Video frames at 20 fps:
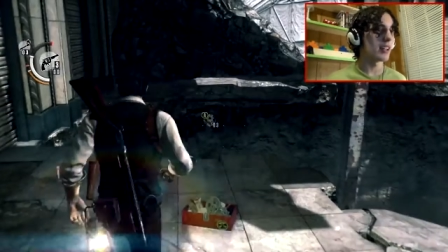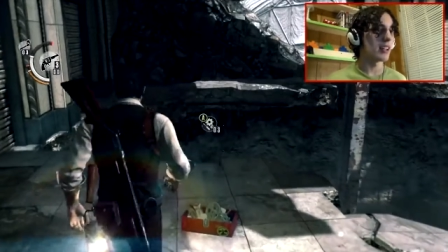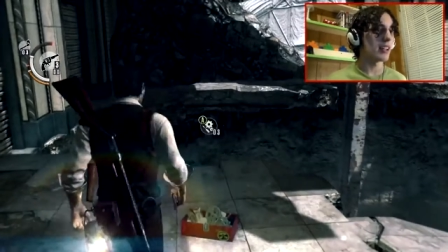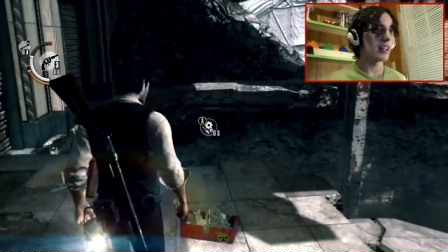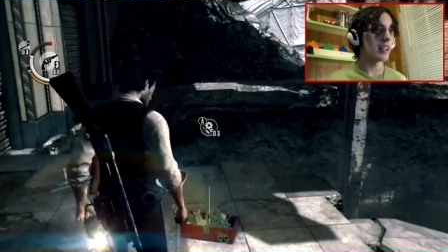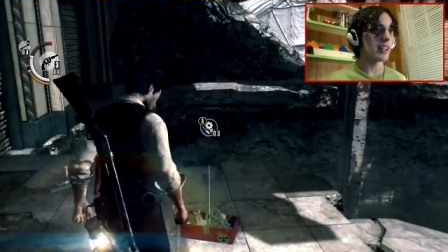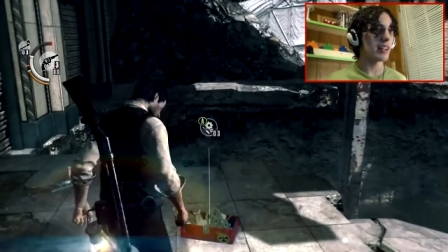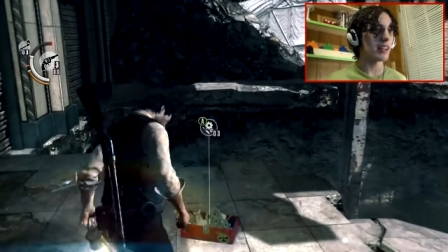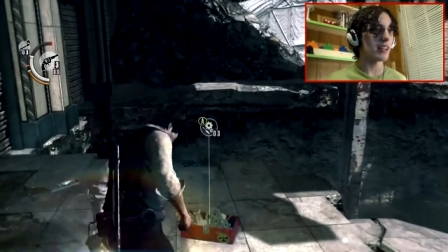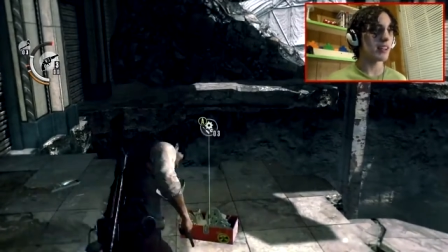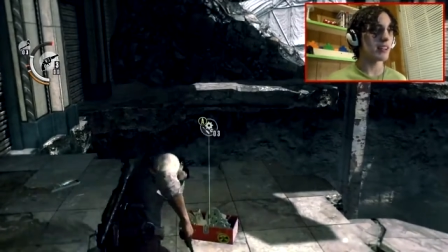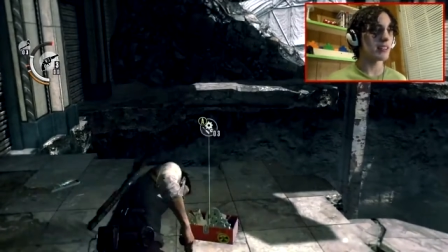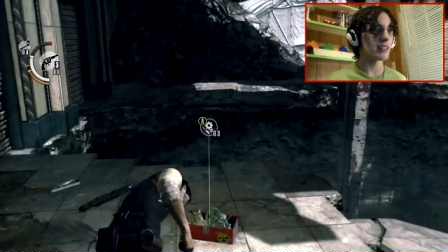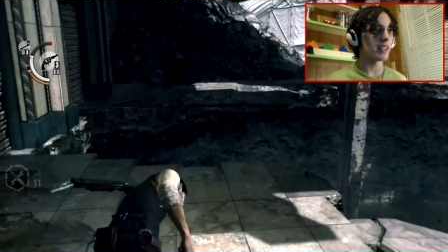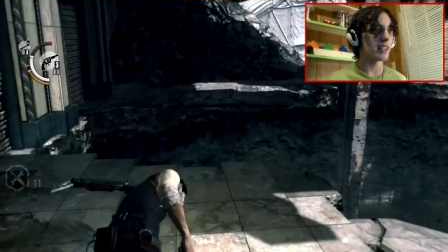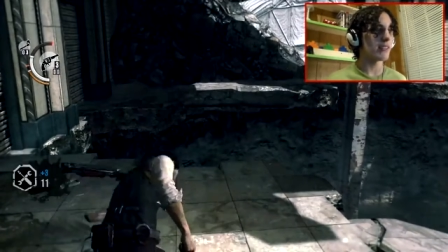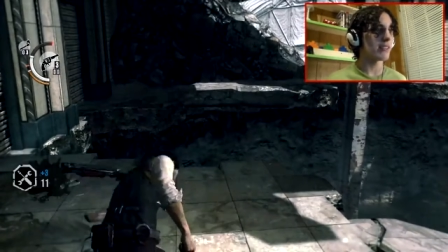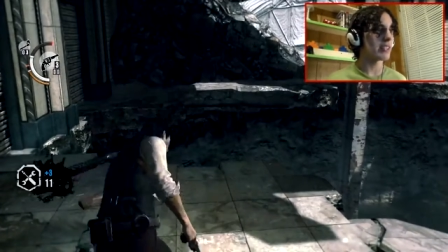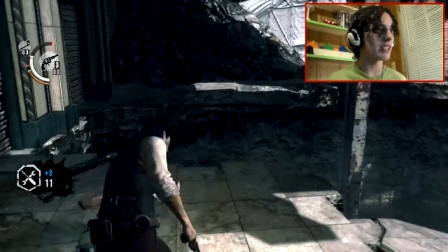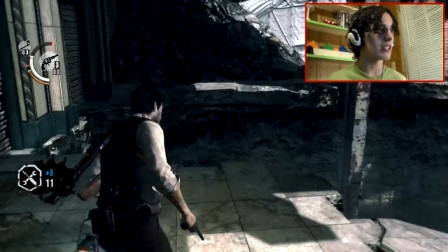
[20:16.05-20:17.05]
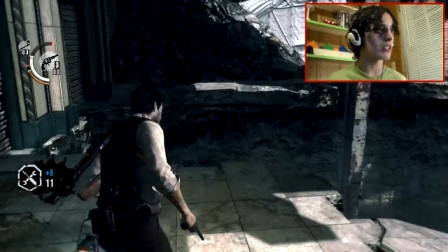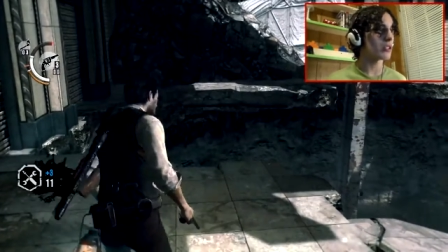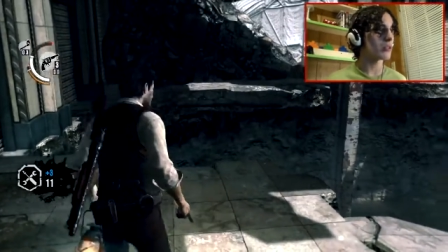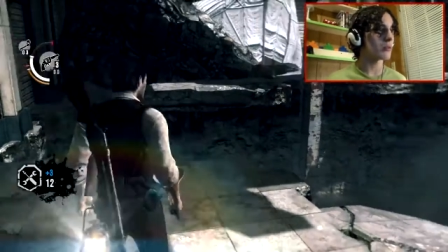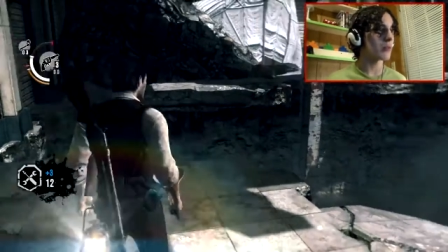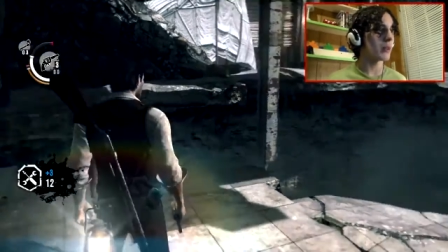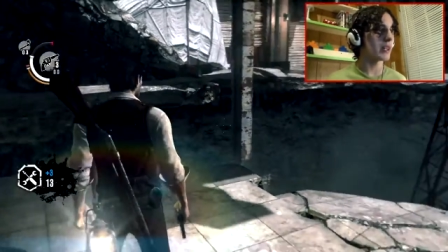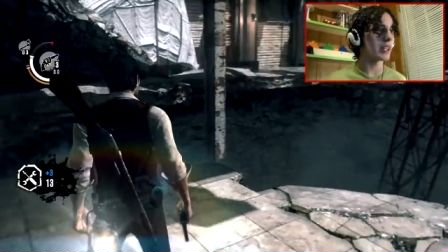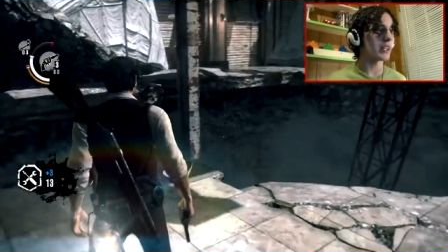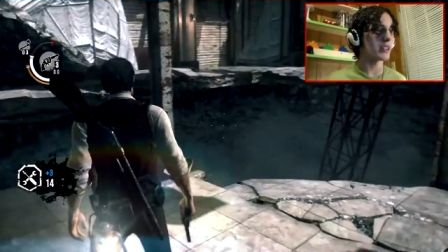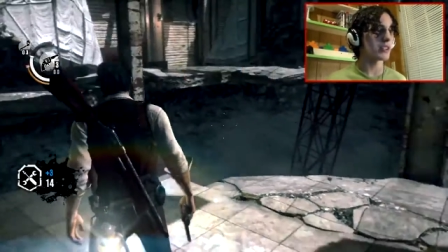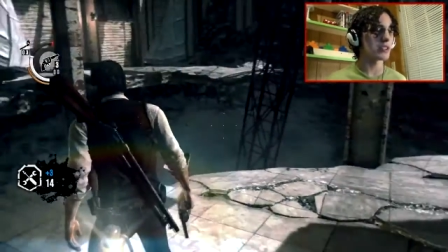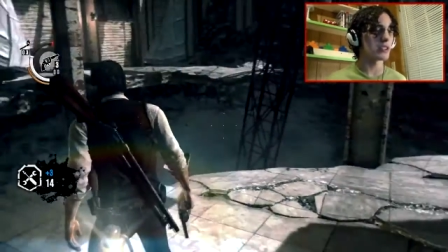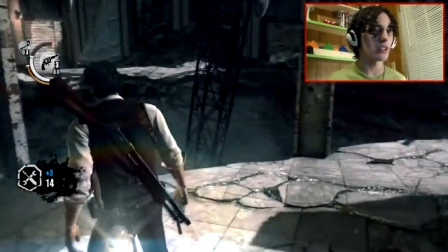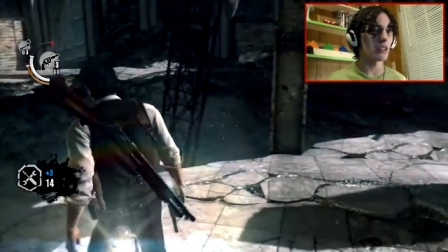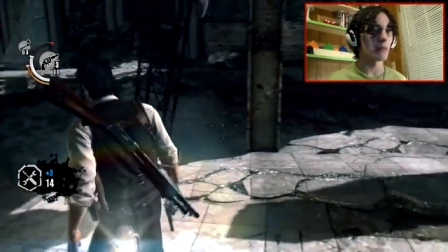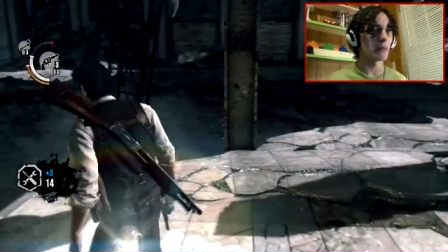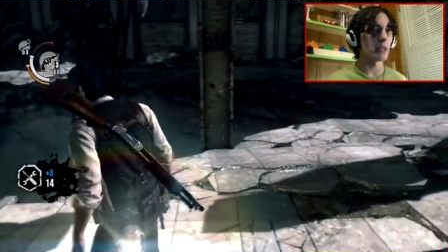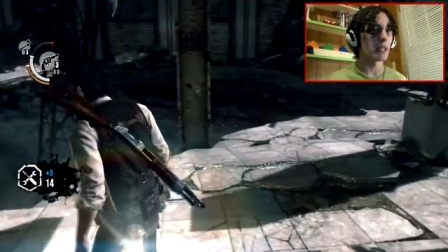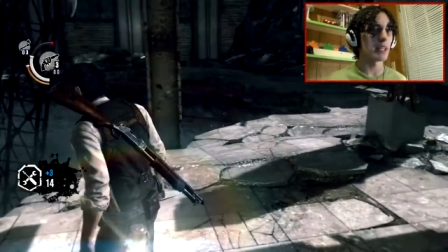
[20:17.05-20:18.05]
It, like, cuts every 20 or
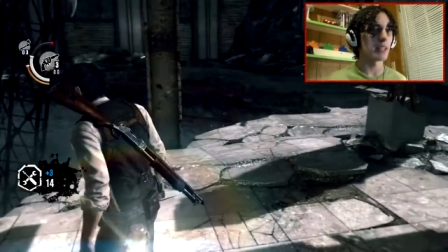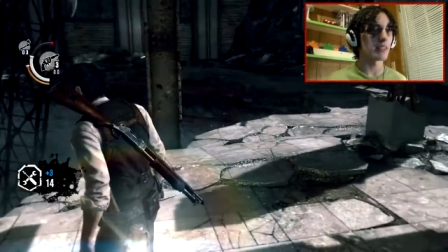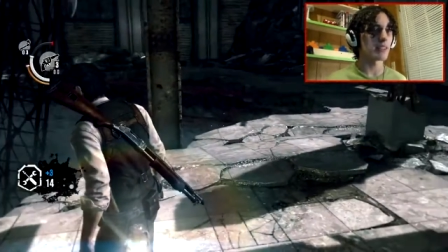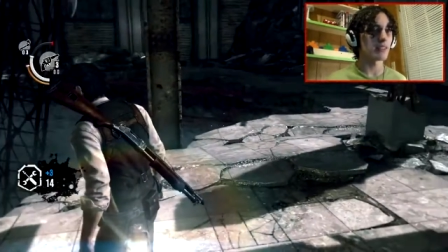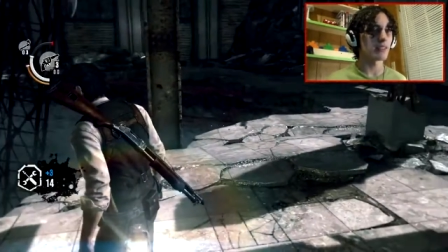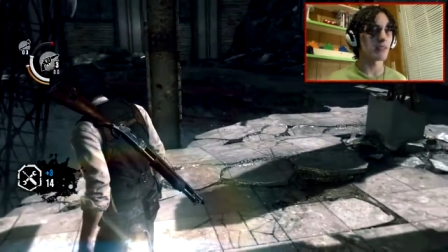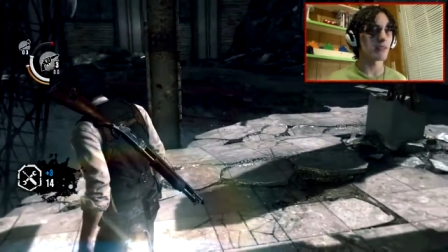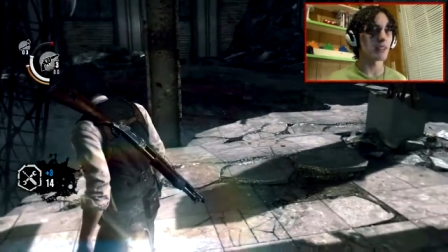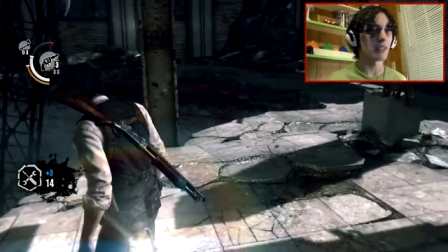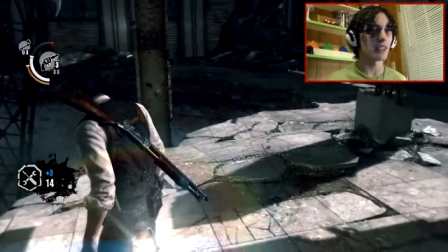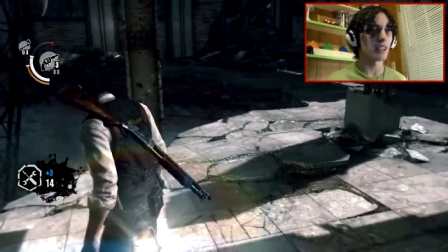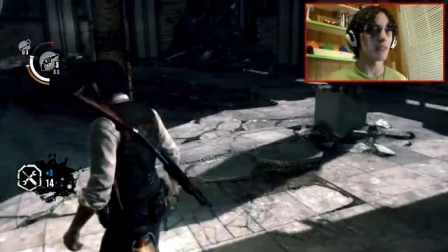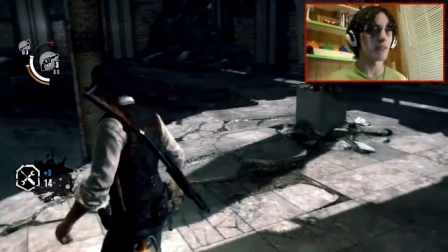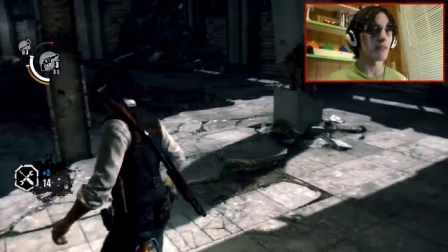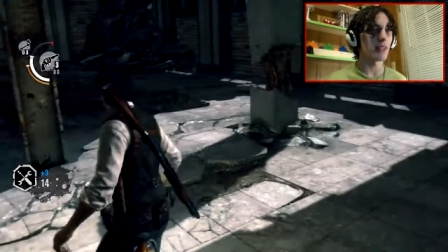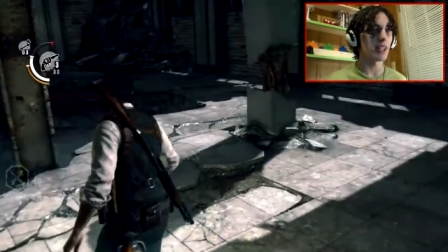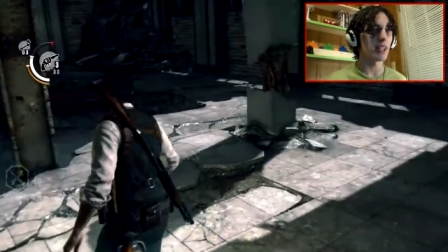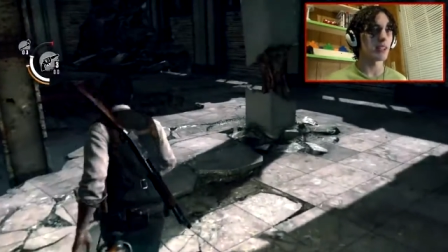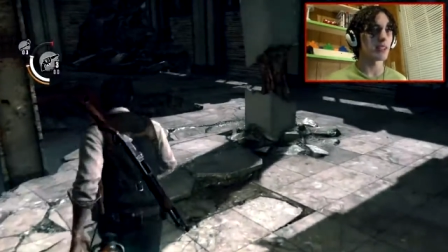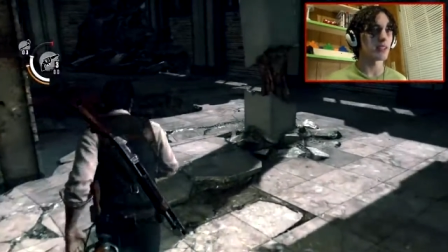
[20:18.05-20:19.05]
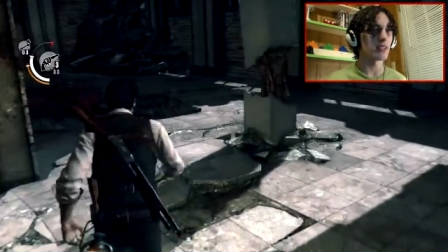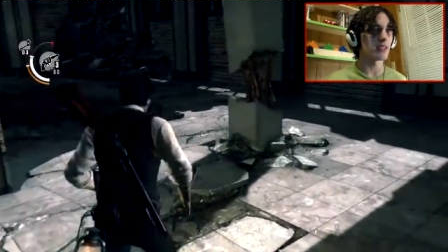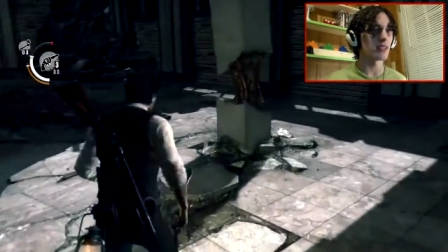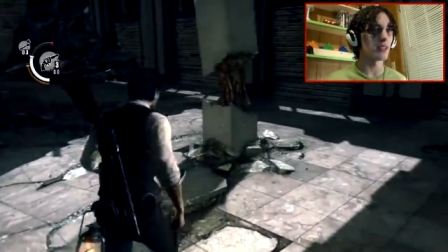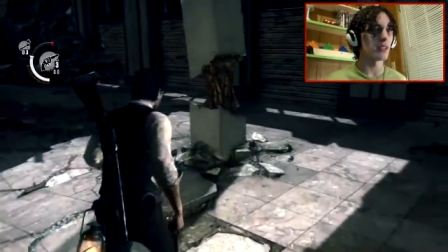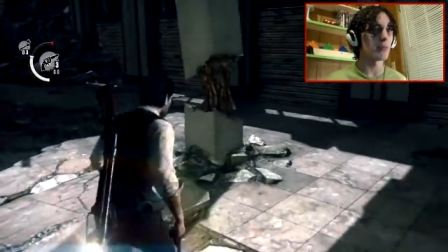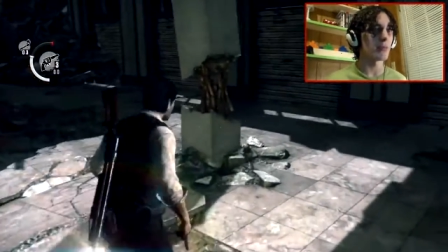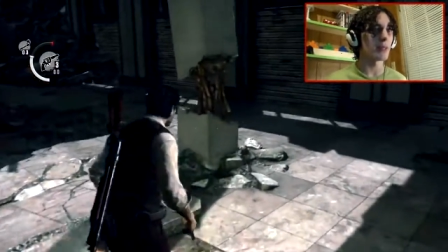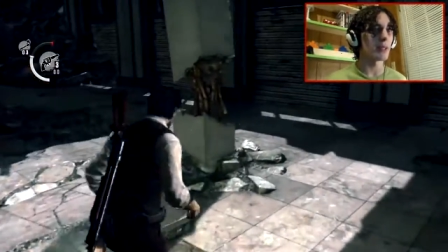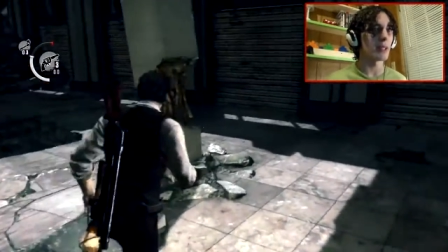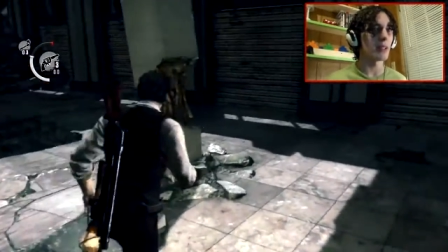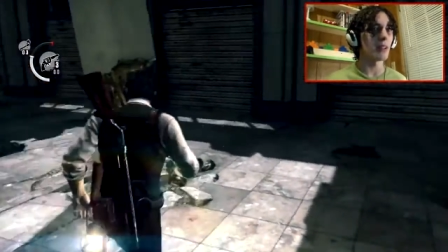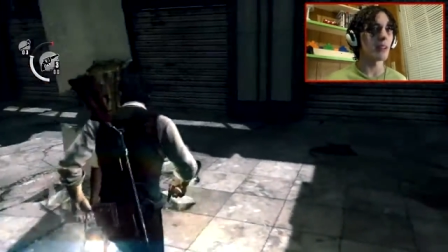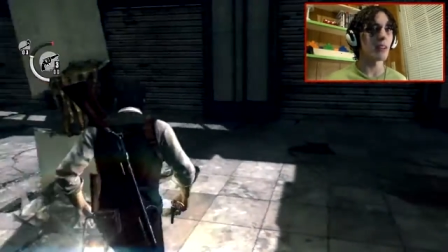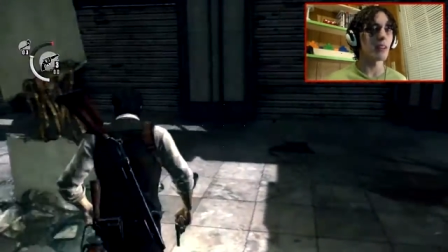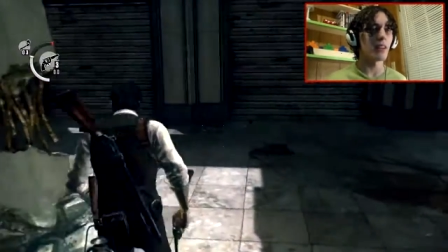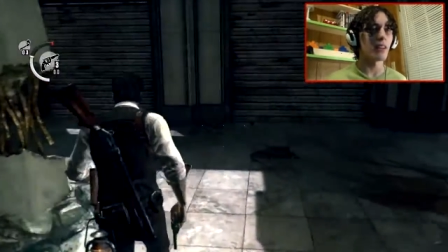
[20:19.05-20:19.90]
so minutes. It's really freaking stupid.